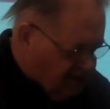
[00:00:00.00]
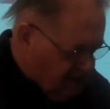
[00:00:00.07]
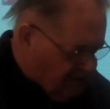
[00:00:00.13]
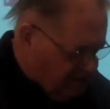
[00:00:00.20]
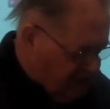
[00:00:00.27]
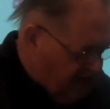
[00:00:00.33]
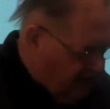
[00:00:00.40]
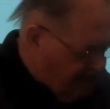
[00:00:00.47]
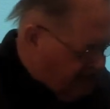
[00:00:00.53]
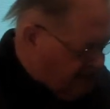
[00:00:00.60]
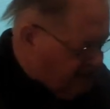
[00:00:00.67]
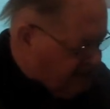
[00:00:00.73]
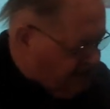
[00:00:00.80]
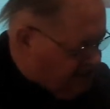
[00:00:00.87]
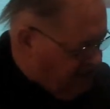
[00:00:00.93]
So
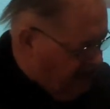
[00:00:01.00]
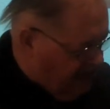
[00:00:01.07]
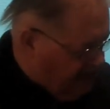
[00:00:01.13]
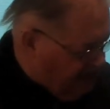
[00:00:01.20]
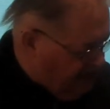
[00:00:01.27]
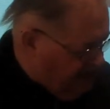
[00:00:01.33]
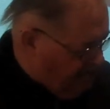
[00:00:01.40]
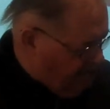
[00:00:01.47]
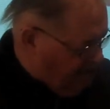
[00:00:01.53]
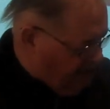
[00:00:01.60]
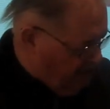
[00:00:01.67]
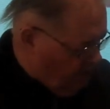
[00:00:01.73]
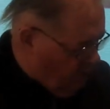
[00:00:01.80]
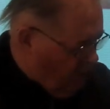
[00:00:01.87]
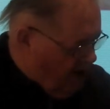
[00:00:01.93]
Xenakis designed a
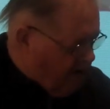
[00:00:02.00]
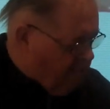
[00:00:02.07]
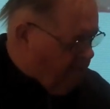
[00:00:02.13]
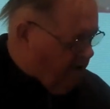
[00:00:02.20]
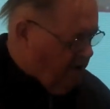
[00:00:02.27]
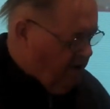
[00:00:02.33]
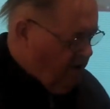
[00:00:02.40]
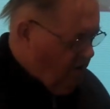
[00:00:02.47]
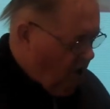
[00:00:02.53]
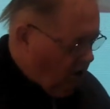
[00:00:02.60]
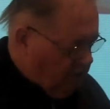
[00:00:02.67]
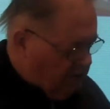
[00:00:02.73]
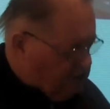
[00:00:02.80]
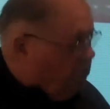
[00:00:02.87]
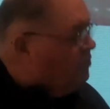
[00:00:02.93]
metal wedge
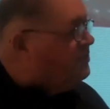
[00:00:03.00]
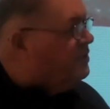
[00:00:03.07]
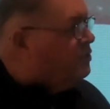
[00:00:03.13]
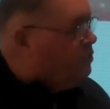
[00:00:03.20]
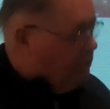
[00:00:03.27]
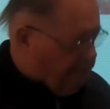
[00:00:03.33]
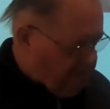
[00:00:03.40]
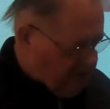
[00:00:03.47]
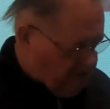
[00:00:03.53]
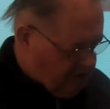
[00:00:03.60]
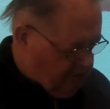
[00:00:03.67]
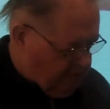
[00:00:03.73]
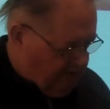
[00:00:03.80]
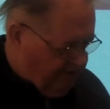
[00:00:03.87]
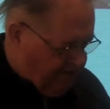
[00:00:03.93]
on which all the equipment
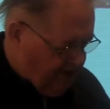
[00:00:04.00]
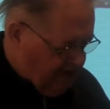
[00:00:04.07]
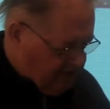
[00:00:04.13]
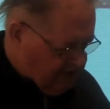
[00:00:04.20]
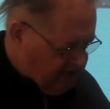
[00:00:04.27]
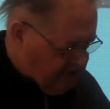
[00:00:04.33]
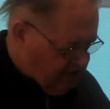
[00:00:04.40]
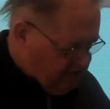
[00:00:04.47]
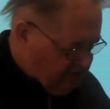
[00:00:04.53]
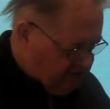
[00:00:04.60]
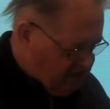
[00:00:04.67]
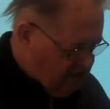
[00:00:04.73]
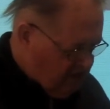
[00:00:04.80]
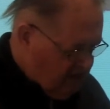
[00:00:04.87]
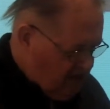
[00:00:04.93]
could be fastened,
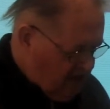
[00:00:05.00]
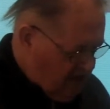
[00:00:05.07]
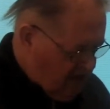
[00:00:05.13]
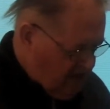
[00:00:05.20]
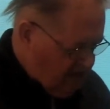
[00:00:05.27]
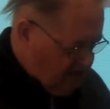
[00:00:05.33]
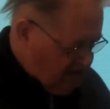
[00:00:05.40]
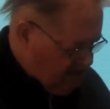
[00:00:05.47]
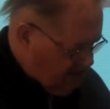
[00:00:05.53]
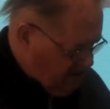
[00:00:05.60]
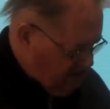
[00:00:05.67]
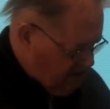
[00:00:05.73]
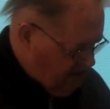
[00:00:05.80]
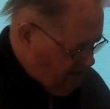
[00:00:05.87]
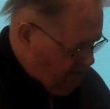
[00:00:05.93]

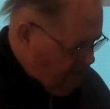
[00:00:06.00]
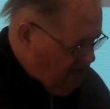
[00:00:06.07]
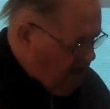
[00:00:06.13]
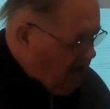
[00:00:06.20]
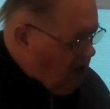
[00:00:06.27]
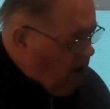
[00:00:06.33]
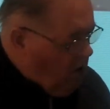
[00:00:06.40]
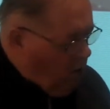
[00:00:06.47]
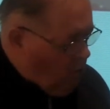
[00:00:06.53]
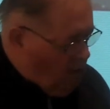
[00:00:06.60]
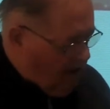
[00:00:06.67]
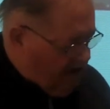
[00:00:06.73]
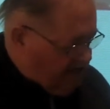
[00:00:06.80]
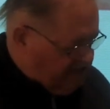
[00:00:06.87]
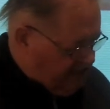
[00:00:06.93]
and
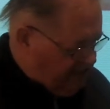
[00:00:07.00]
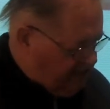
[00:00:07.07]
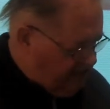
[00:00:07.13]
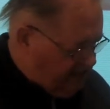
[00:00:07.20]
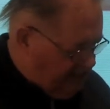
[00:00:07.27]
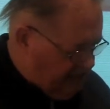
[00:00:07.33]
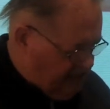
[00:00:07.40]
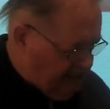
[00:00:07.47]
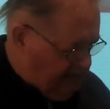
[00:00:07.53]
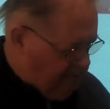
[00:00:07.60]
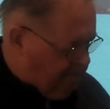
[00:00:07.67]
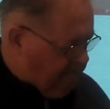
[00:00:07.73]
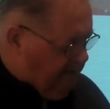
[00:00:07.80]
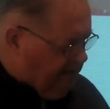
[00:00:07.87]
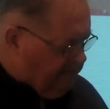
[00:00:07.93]
whereas in
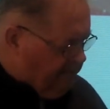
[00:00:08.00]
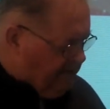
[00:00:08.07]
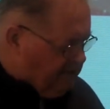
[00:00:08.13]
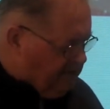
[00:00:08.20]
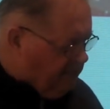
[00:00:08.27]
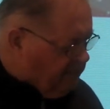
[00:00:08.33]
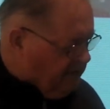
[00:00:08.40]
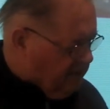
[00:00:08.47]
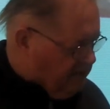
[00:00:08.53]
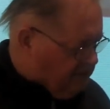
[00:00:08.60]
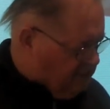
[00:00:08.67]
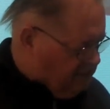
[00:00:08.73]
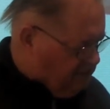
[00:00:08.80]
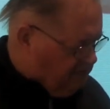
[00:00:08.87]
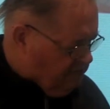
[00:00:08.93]
the
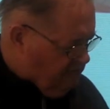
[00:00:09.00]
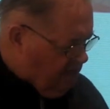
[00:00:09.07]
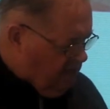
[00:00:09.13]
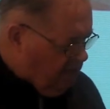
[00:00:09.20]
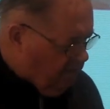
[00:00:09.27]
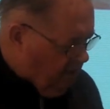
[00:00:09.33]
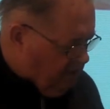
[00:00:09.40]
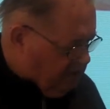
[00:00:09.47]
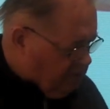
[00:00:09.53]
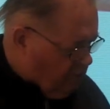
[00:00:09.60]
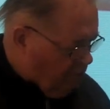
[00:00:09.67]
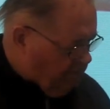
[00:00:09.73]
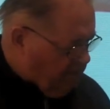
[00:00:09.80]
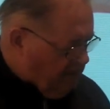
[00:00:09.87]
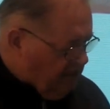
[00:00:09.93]
Persepolis
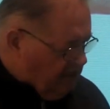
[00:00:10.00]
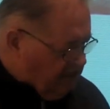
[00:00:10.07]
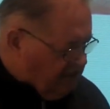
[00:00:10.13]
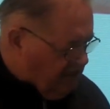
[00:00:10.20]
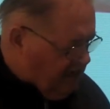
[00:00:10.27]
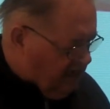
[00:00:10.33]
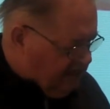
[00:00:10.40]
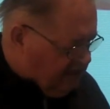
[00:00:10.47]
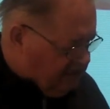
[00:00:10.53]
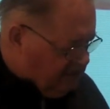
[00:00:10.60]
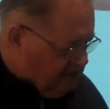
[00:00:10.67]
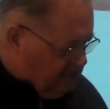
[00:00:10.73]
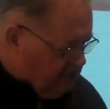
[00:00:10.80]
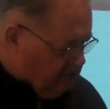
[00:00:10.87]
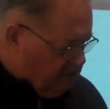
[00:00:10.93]
polytope, Xenakis
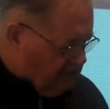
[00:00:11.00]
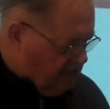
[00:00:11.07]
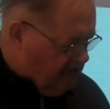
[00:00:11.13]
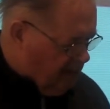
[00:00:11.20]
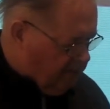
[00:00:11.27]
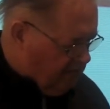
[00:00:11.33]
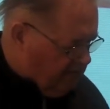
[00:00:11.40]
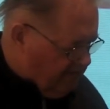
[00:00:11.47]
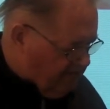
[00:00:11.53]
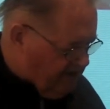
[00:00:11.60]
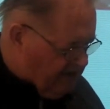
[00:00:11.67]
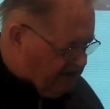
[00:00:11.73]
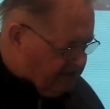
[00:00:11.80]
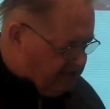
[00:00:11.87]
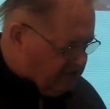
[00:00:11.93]
had used a couple of
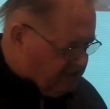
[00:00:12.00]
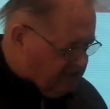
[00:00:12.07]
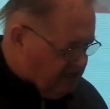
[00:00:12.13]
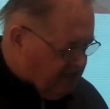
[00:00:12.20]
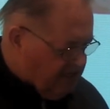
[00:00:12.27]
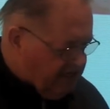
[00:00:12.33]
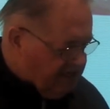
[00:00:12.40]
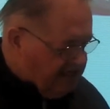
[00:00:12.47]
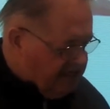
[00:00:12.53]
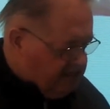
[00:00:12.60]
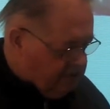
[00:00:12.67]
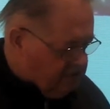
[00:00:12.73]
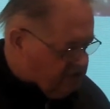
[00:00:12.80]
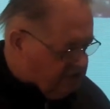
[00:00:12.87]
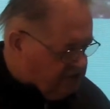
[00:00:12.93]
lasers. Here
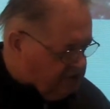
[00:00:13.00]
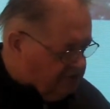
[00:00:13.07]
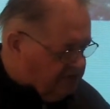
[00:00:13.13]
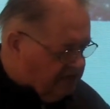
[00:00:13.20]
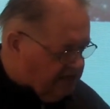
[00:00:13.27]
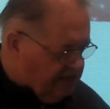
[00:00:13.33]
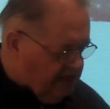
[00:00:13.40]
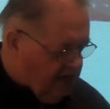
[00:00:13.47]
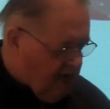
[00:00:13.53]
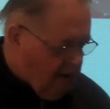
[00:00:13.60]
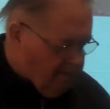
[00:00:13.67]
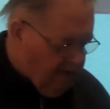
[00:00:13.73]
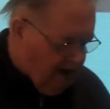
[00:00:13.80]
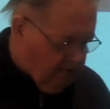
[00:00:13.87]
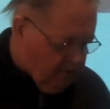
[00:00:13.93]
he used 3,
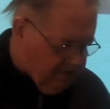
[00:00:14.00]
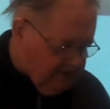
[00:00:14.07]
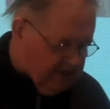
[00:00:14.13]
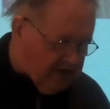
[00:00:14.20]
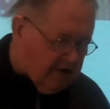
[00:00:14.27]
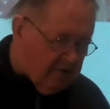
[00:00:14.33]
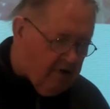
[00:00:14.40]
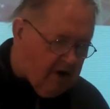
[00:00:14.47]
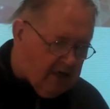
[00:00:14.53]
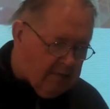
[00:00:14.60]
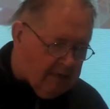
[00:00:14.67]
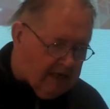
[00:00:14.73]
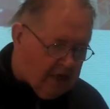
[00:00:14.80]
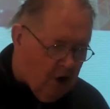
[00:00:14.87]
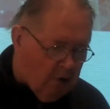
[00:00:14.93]
but with an
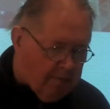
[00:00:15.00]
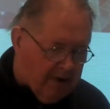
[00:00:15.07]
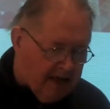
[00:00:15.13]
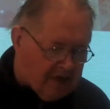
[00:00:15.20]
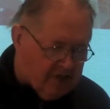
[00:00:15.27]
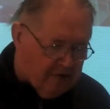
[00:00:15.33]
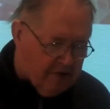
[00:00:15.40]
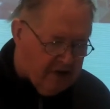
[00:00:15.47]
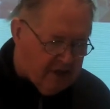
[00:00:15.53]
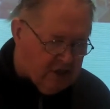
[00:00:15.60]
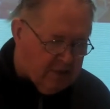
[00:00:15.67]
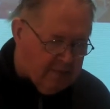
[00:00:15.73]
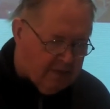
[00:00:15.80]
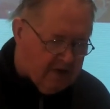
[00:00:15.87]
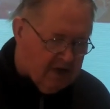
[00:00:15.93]
incredibly complex
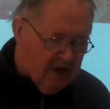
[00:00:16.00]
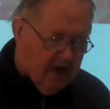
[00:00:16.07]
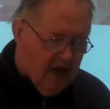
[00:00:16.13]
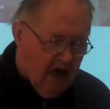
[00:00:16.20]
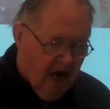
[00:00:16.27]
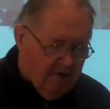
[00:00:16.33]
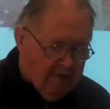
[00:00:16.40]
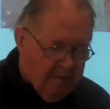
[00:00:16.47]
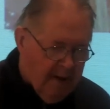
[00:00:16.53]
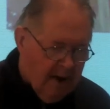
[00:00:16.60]
arrangement of